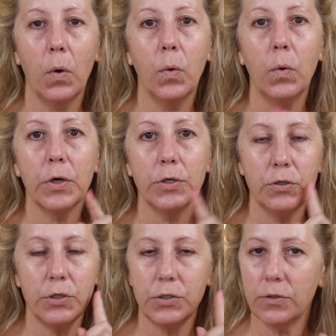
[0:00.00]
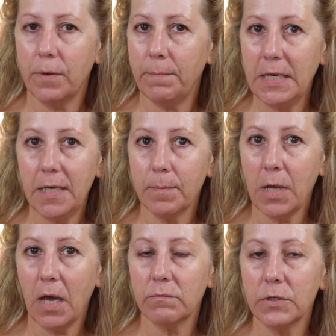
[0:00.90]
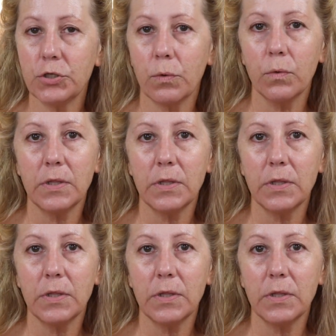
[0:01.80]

or you can do a medium coverage, or